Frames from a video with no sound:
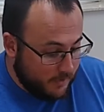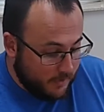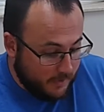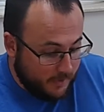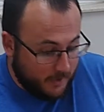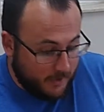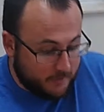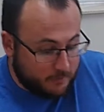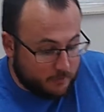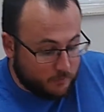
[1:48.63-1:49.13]

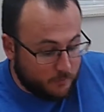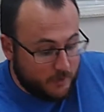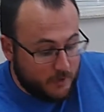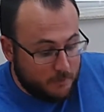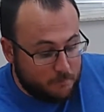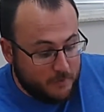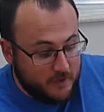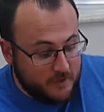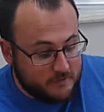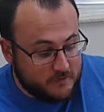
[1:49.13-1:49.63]
and 3
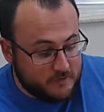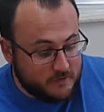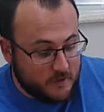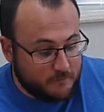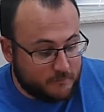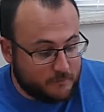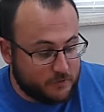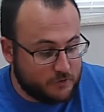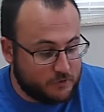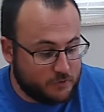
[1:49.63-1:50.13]
pieces
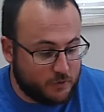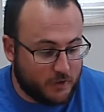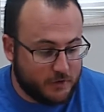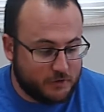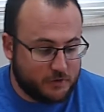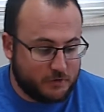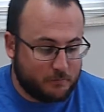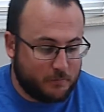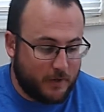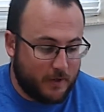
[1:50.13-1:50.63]
of
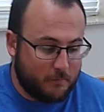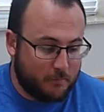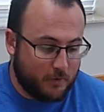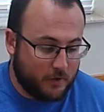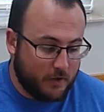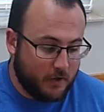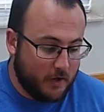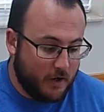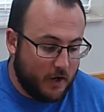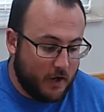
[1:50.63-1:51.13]
construction
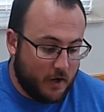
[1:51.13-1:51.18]
paper.